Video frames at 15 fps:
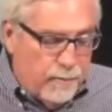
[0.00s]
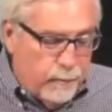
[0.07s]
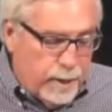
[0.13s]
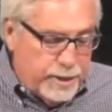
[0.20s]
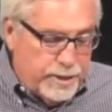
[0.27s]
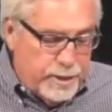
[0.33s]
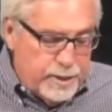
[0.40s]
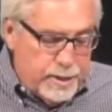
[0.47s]

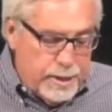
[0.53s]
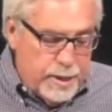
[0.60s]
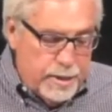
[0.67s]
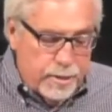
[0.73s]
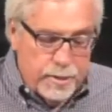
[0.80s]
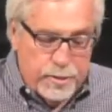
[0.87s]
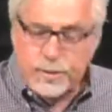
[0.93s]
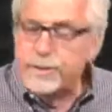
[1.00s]
which in the
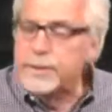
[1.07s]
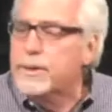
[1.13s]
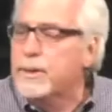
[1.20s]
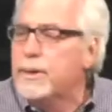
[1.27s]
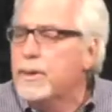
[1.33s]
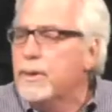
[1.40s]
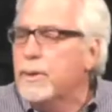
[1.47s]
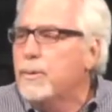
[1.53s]
years
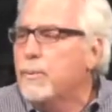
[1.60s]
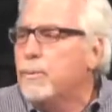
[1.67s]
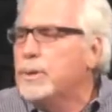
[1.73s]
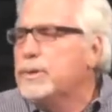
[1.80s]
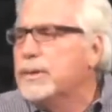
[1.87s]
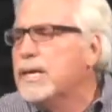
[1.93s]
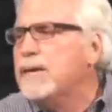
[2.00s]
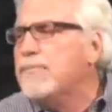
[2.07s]

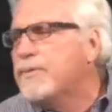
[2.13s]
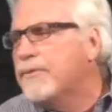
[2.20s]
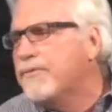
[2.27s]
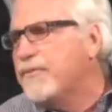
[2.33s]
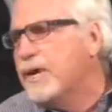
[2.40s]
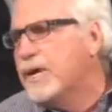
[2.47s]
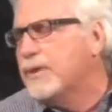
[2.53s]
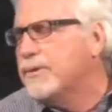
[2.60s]
would leave the
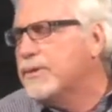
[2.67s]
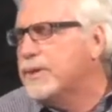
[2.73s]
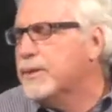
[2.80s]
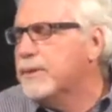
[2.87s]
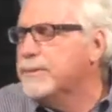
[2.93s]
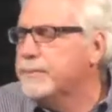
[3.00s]
faith,